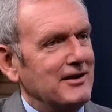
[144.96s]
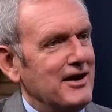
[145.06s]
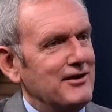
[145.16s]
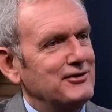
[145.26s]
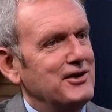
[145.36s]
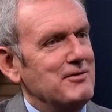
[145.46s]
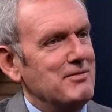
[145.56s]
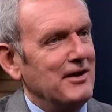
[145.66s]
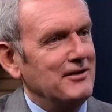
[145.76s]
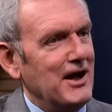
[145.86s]
in history a
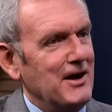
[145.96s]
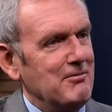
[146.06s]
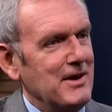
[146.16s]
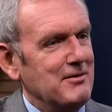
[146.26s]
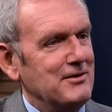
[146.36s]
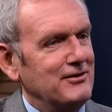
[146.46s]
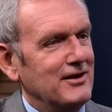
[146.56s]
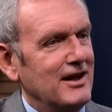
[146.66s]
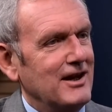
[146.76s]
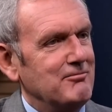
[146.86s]
bit, there was
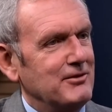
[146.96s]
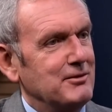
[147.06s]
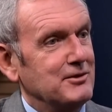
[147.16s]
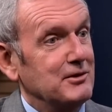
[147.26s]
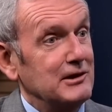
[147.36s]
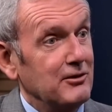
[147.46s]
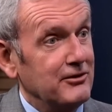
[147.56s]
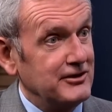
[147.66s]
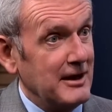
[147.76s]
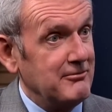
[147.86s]
someone called Lord
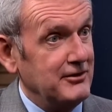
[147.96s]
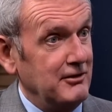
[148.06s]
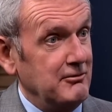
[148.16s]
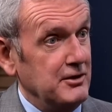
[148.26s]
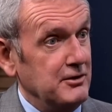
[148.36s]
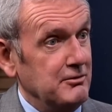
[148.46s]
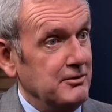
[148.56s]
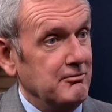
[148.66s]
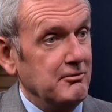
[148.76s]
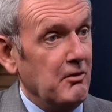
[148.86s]
Stamfordon
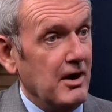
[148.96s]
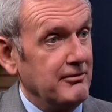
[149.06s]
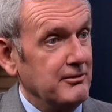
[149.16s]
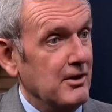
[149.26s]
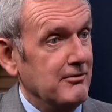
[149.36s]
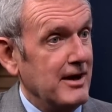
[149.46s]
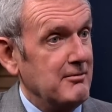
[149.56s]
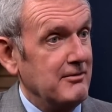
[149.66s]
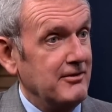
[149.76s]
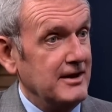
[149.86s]
who worked for the royal
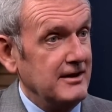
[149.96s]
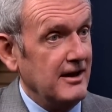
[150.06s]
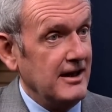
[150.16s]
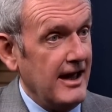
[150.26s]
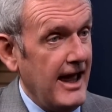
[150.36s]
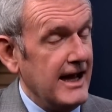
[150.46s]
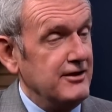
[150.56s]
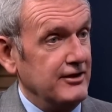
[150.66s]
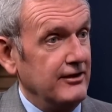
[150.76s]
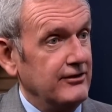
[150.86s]
family for
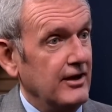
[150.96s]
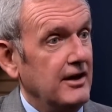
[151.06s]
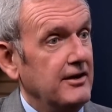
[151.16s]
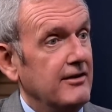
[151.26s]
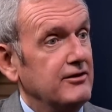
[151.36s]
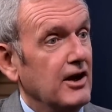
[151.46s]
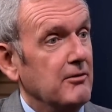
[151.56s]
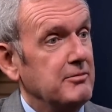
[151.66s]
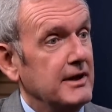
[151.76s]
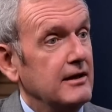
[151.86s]
ages and ended
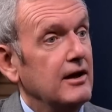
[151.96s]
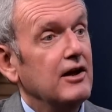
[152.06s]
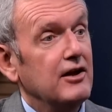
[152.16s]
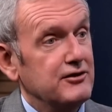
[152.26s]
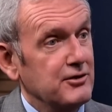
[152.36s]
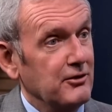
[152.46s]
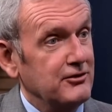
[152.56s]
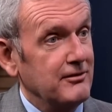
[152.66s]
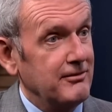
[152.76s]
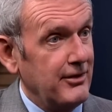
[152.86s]
up being
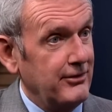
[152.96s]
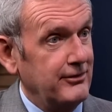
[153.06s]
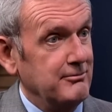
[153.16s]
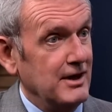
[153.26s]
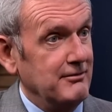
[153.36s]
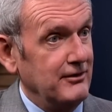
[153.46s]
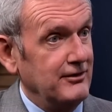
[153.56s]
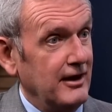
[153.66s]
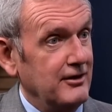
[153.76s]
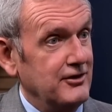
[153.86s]
George V's private
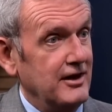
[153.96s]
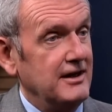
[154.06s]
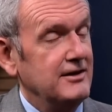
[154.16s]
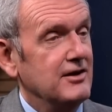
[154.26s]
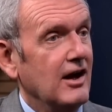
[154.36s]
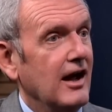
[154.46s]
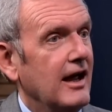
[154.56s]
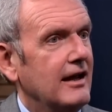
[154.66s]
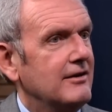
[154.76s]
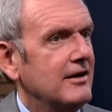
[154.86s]
secretary. And he
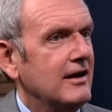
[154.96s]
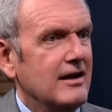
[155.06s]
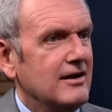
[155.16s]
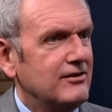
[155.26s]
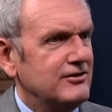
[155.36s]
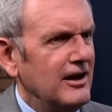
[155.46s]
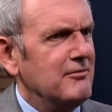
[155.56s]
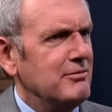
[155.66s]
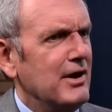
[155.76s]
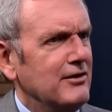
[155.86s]
died still
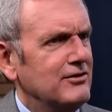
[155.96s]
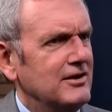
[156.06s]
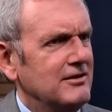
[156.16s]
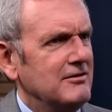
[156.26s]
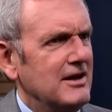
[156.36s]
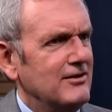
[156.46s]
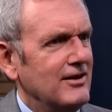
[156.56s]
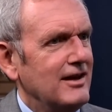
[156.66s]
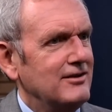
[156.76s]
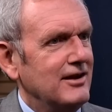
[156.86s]
in post in his
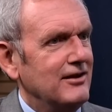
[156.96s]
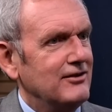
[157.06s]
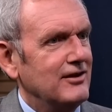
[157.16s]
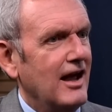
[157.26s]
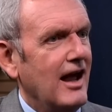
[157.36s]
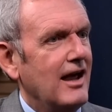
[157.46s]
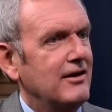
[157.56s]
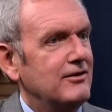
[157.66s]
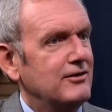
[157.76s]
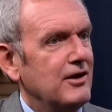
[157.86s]
80s.
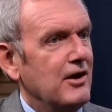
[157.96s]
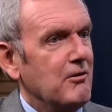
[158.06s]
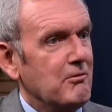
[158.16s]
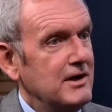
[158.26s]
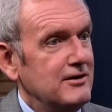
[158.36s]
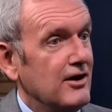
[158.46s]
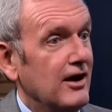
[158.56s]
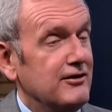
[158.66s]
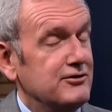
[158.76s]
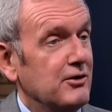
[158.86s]
And when he
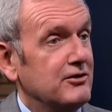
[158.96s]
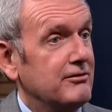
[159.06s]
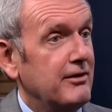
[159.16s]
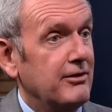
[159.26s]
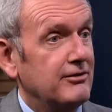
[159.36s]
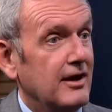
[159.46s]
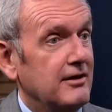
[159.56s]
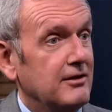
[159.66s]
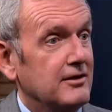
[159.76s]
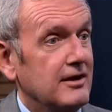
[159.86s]
died, George V
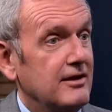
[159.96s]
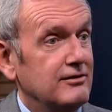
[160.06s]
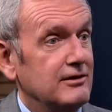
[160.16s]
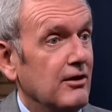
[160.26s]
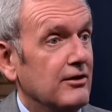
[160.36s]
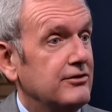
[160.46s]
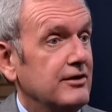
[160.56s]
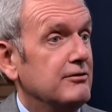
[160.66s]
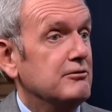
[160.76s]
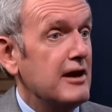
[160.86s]
said that his loss
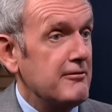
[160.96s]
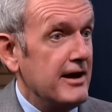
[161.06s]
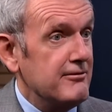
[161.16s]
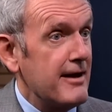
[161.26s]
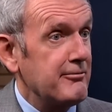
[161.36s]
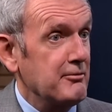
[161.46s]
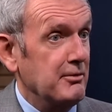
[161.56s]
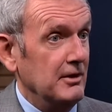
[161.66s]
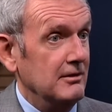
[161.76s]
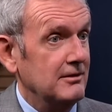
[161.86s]
is
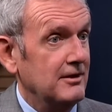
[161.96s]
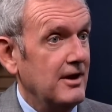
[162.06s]
irreparable.